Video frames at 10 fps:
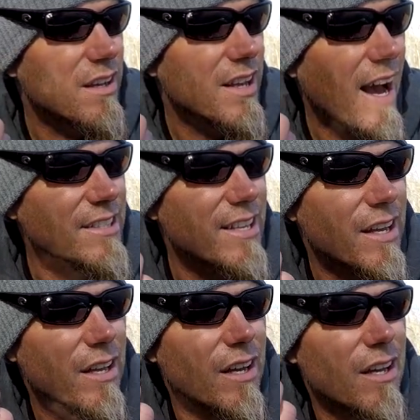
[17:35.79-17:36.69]

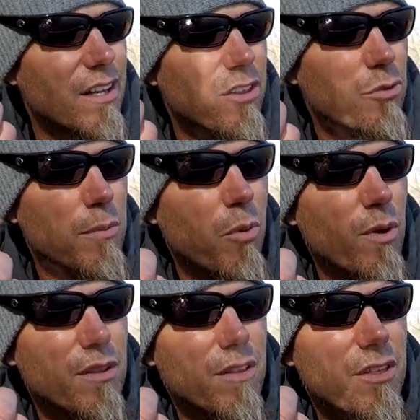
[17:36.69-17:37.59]
Keitech uh,
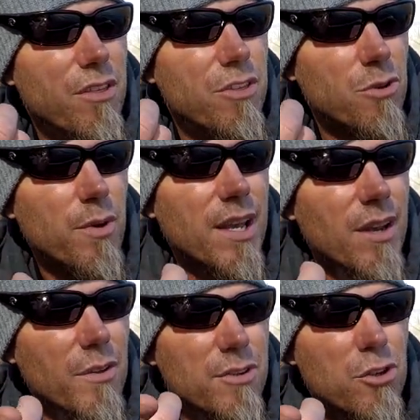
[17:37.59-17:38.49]
3.3
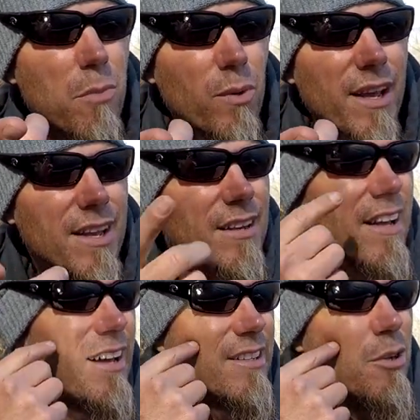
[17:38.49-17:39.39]
or the 2.8
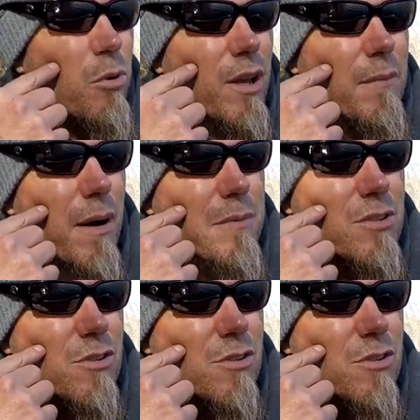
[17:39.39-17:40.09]
2.8 might be too